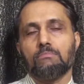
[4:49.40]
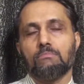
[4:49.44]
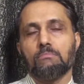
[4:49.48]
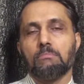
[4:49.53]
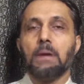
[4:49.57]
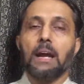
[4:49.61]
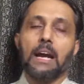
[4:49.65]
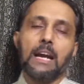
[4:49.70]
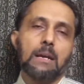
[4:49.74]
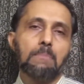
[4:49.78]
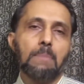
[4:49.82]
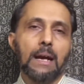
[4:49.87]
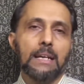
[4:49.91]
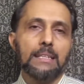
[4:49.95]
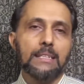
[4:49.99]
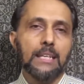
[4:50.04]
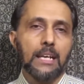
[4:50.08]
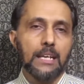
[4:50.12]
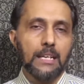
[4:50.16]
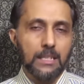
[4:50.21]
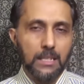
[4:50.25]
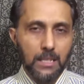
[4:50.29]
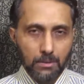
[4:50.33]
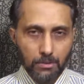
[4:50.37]
made by
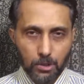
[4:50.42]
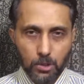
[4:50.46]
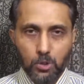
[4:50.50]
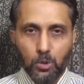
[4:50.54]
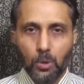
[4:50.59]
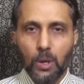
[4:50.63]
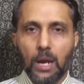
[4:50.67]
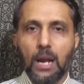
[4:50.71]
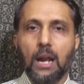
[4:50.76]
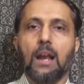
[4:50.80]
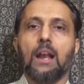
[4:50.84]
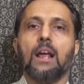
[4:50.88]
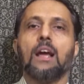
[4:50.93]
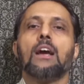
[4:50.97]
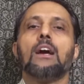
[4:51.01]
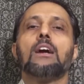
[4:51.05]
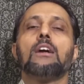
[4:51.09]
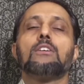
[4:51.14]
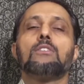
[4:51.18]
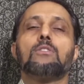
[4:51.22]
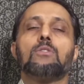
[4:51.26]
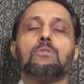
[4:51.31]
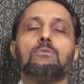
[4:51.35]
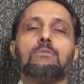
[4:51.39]
the individual
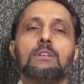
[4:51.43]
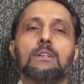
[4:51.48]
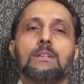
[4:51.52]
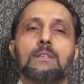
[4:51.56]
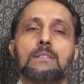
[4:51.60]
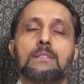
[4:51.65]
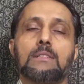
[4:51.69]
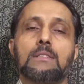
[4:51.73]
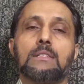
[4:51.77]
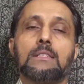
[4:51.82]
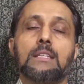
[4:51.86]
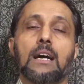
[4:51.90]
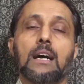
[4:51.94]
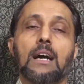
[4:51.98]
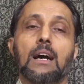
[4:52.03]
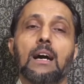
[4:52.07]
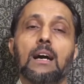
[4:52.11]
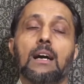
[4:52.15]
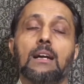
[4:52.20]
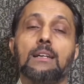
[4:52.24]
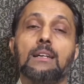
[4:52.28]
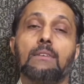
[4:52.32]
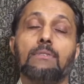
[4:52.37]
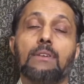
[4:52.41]
towards
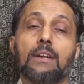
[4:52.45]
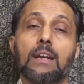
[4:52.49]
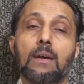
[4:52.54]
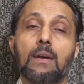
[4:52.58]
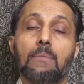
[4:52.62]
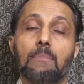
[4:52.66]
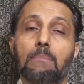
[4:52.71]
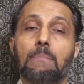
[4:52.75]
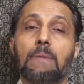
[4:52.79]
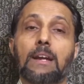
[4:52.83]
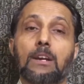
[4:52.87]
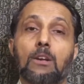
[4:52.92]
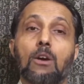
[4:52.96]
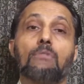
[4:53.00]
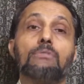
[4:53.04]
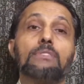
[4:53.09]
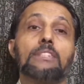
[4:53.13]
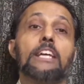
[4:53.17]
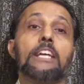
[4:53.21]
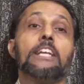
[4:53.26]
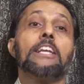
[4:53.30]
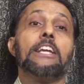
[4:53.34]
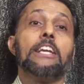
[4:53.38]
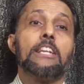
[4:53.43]
the development
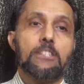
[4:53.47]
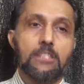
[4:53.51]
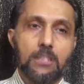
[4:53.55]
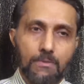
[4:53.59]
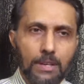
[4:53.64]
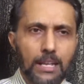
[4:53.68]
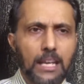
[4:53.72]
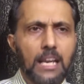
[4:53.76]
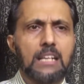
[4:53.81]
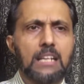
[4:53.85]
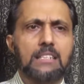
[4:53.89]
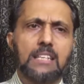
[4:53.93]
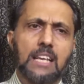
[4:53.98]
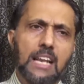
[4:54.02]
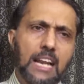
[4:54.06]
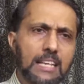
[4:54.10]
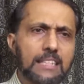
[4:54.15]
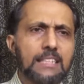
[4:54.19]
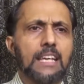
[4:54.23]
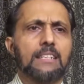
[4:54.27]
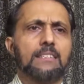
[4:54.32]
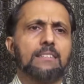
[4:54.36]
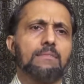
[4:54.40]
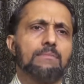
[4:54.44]
of the nation. We can say
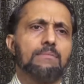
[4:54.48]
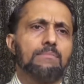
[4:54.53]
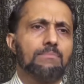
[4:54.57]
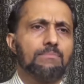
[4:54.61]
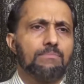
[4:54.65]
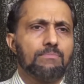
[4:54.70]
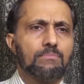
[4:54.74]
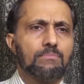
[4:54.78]
like that.